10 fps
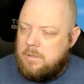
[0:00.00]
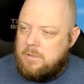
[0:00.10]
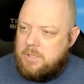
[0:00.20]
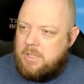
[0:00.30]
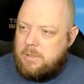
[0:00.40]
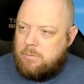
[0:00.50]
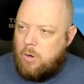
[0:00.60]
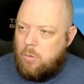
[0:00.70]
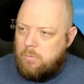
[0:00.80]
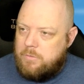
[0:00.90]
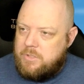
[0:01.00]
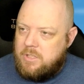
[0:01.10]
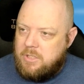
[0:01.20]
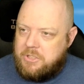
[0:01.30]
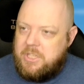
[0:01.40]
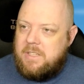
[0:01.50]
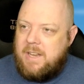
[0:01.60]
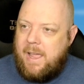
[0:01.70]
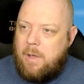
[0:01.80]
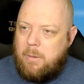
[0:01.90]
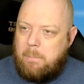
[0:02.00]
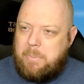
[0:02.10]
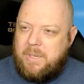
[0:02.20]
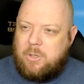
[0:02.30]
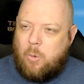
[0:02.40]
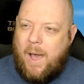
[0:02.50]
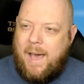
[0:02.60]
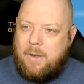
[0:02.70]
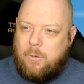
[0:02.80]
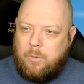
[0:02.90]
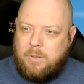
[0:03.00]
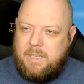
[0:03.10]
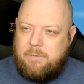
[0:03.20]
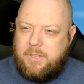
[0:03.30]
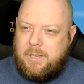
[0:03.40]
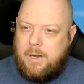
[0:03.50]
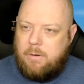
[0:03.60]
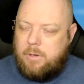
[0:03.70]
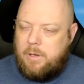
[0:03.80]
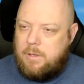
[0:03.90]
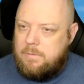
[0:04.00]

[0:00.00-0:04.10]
Seagroves, sit down and be quiet or leave the area.